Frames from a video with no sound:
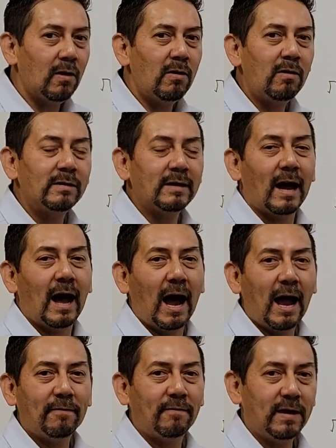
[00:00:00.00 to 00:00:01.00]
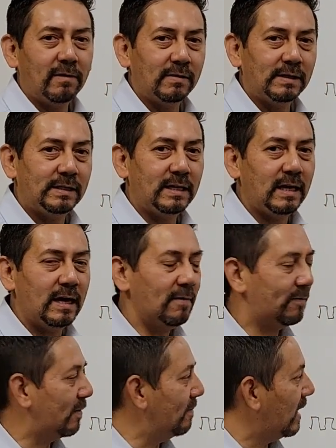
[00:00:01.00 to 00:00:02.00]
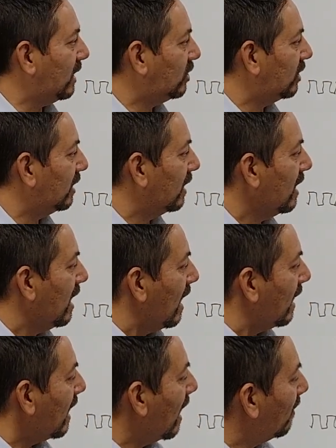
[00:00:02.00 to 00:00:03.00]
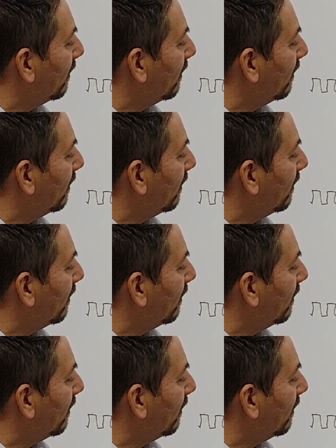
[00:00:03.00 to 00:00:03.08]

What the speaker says: all the high frequency information. Now